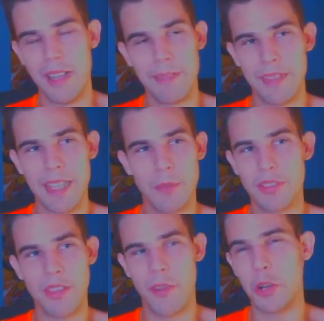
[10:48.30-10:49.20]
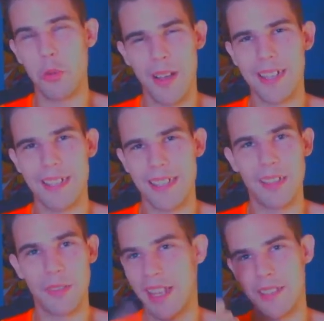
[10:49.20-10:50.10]
He's mostly a very quiet kid,
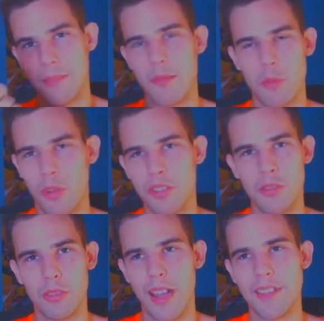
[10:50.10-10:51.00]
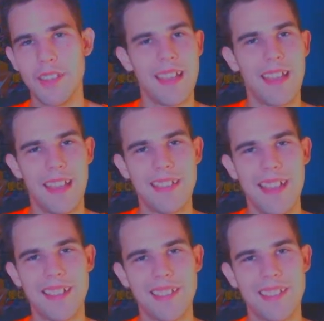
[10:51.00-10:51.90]
only has like maybe one or two lines. And
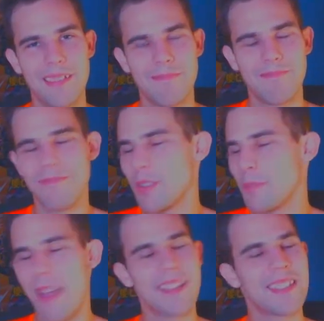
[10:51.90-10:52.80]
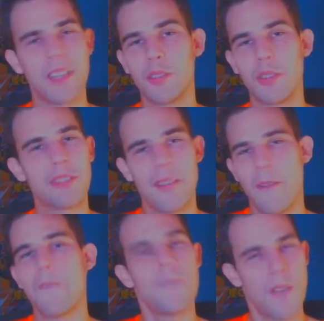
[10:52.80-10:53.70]
yes, Spike still don't give a
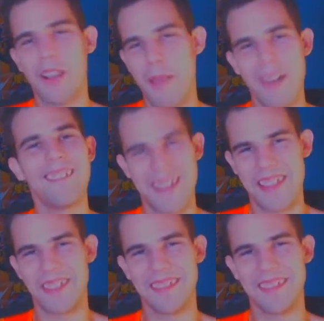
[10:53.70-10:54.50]
fuck about nothing.